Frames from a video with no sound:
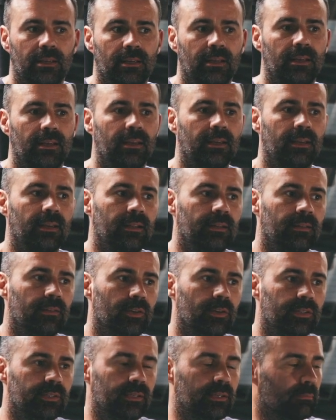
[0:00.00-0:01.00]
And
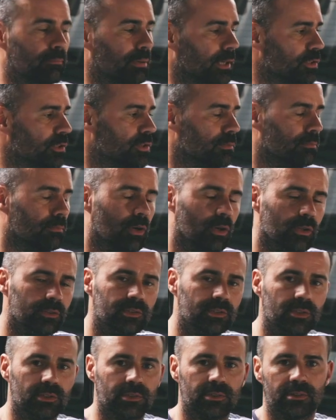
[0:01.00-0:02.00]
I did a bunch of
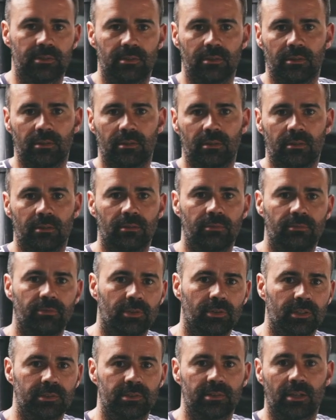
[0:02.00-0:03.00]
mods just
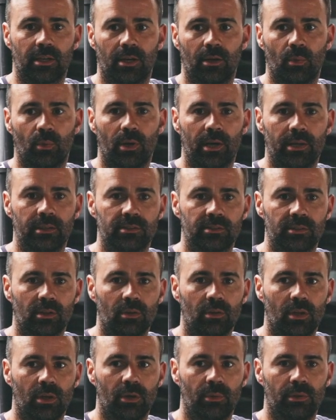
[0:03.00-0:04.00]
for us to go away
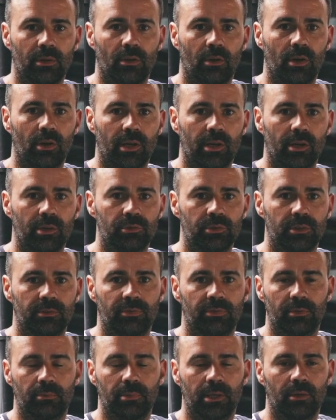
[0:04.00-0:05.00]
solo in the high country
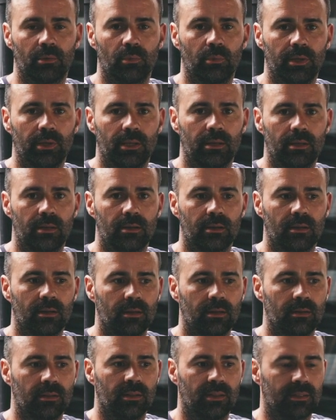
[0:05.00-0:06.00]
for about a week.
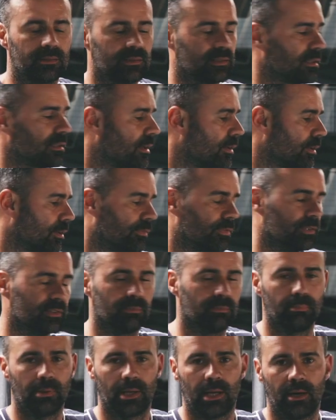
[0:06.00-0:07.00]
And that started off as
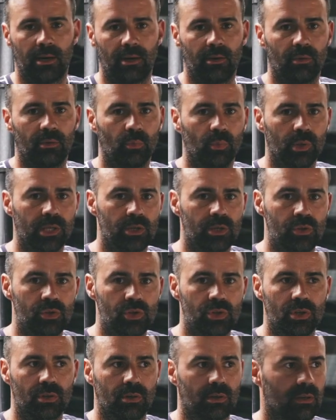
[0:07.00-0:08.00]
a bar, a
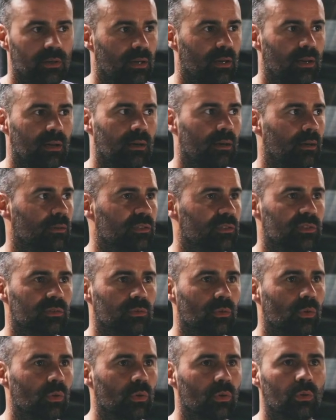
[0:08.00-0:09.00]
winch,
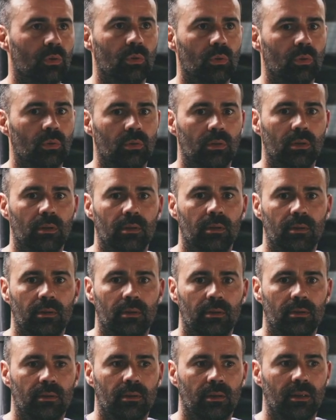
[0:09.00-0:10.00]
snorkel,
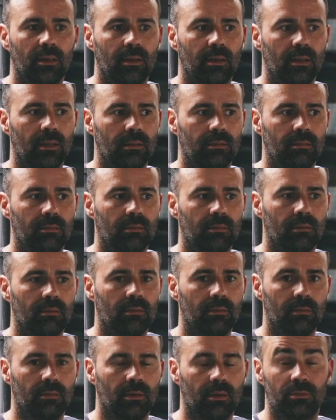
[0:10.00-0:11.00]
and
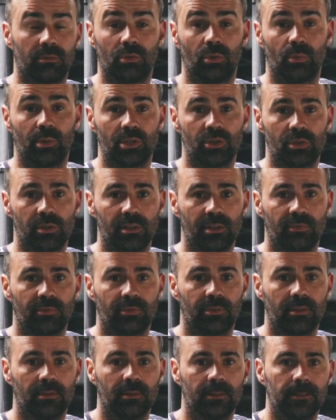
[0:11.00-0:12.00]
a 2-inch lift.